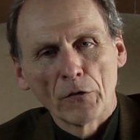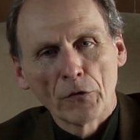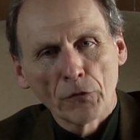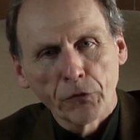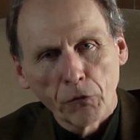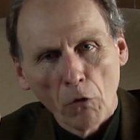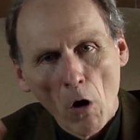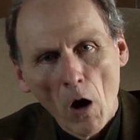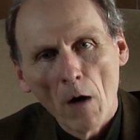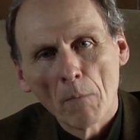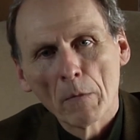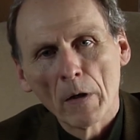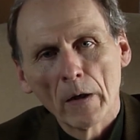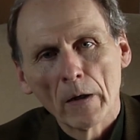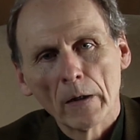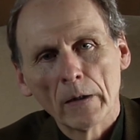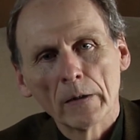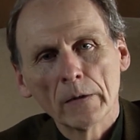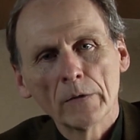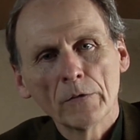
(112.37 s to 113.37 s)

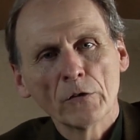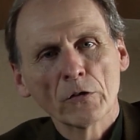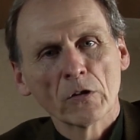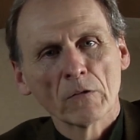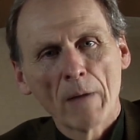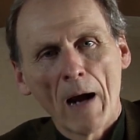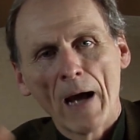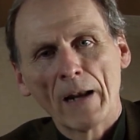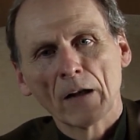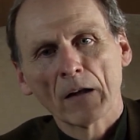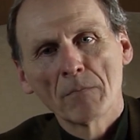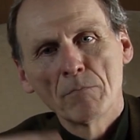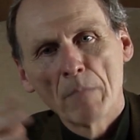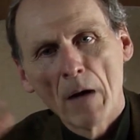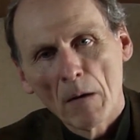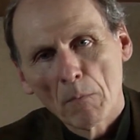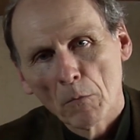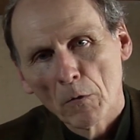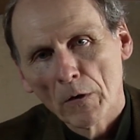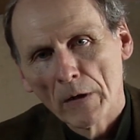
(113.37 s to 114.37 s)
trauma, traumatic
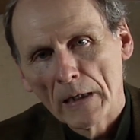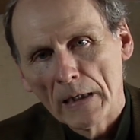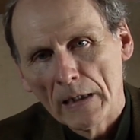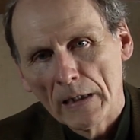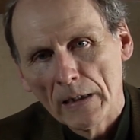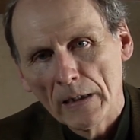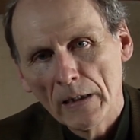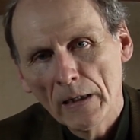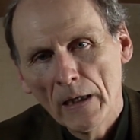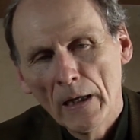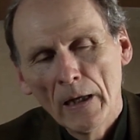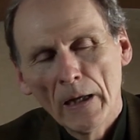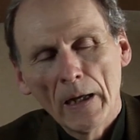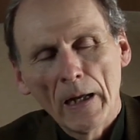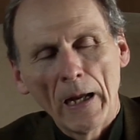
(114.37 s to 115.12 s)
memory,